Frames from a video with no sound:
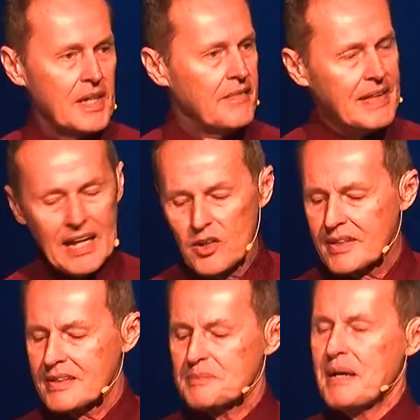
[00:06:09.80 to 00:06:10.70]
And then I look
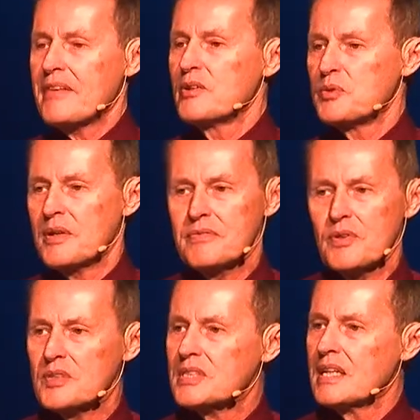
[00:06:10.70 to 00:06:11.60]
at this Matthew 12
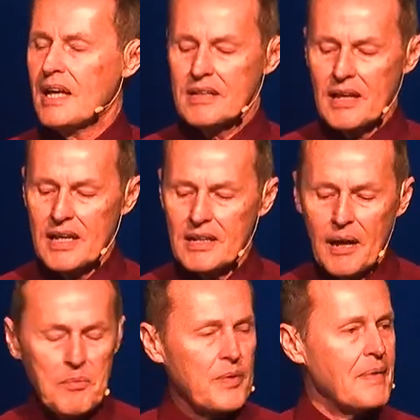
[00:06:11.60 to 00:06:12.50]
verse, and
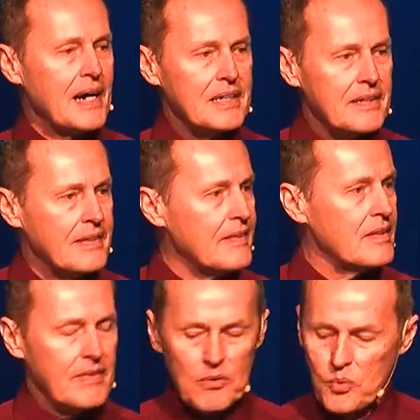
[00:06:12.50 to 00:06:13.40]
I'm
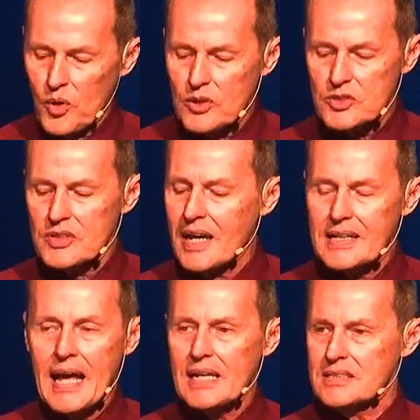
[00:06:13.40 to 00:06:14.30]
reminded that words are not
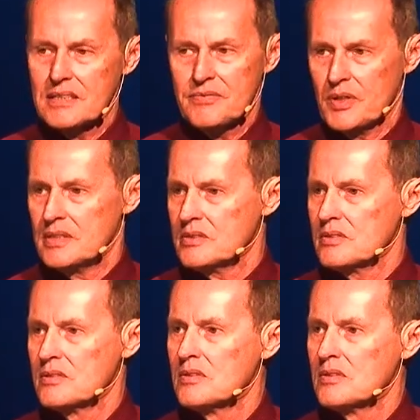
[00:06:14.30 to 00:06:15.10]
an accident, friends.